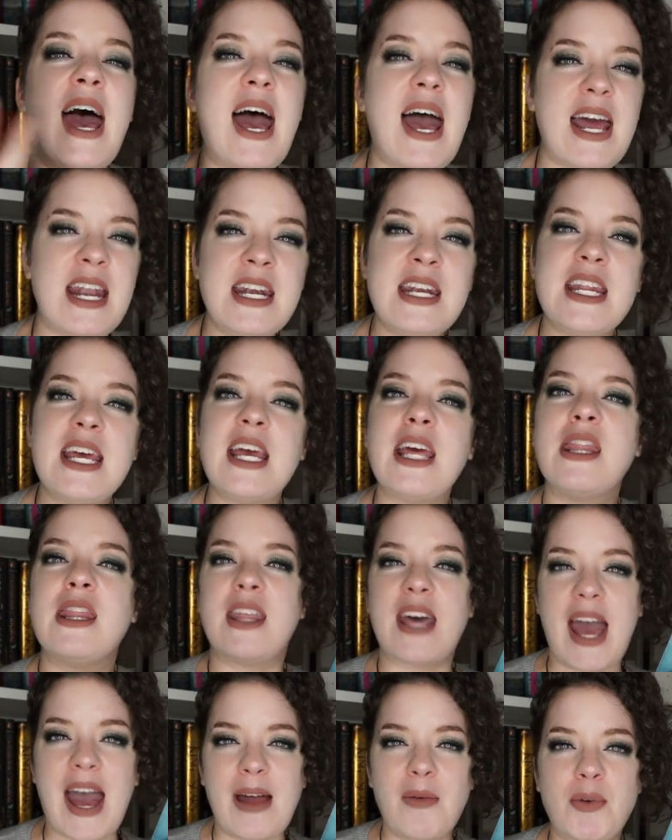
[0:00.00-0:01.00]
ending
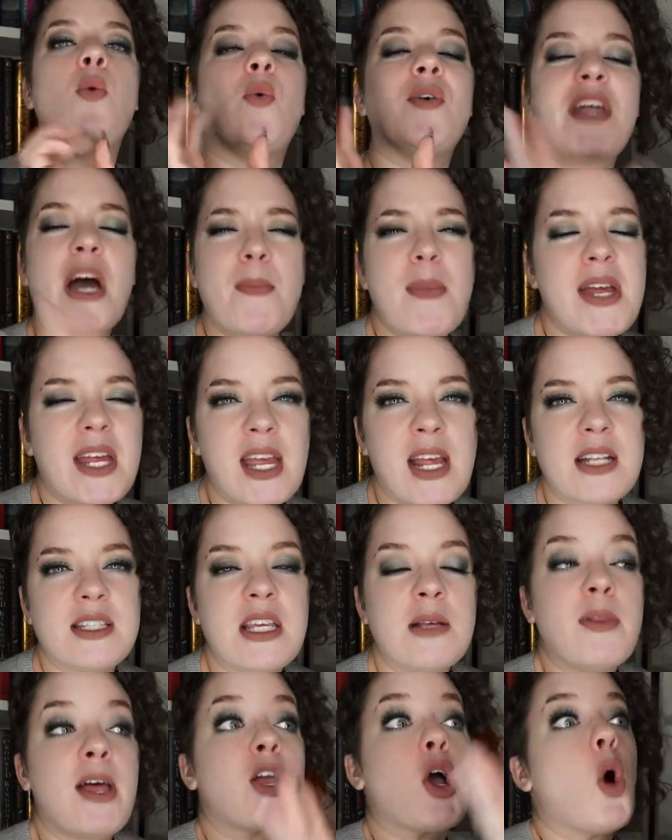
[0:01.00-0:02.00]
that without making it
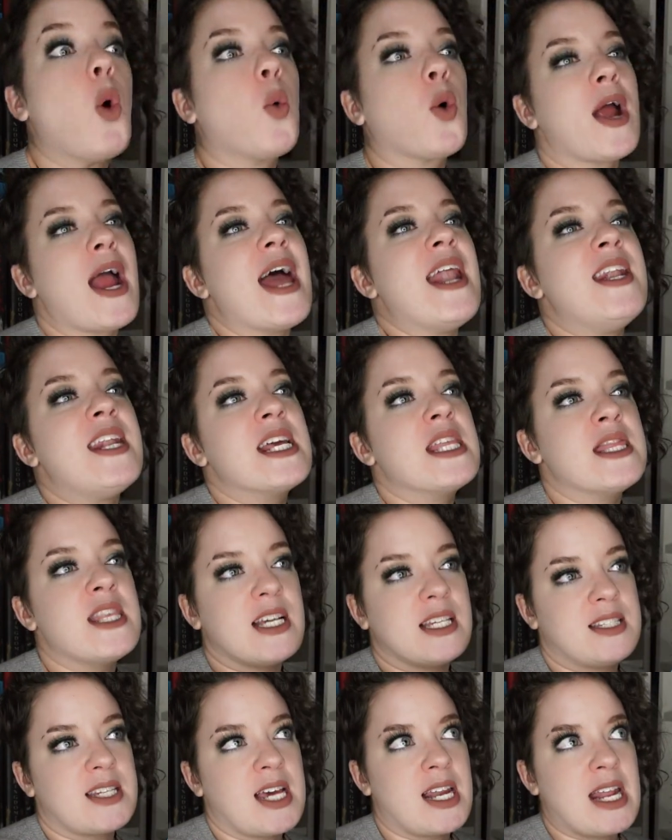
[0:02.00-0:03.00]
seem like, oh, we're ending
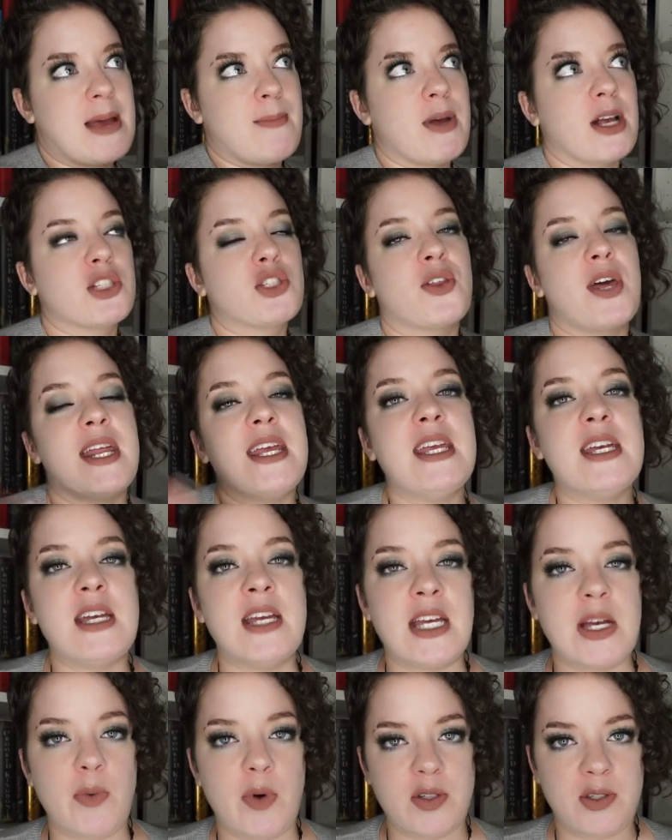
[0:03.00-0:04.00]
this dynamic so that he
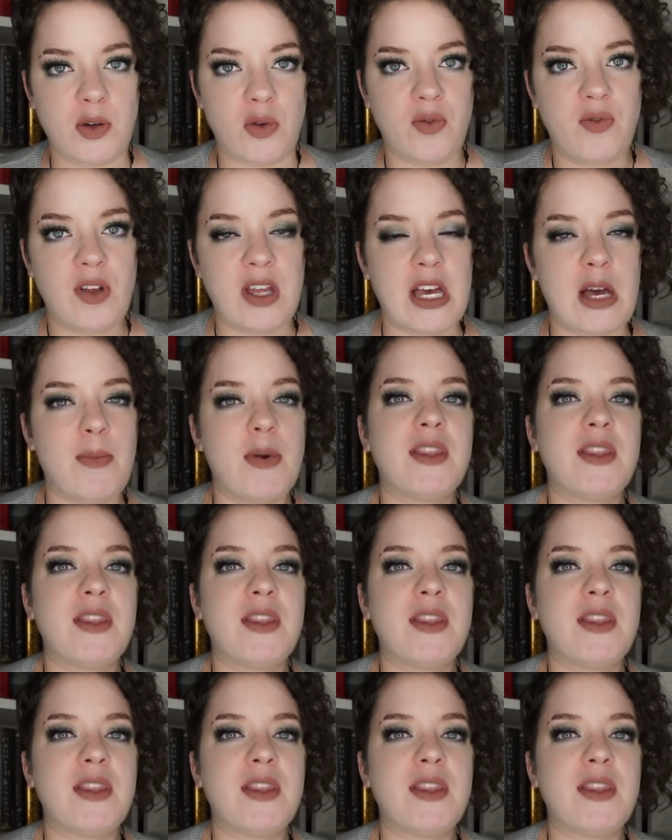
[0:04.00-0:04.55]
can get with Zofia.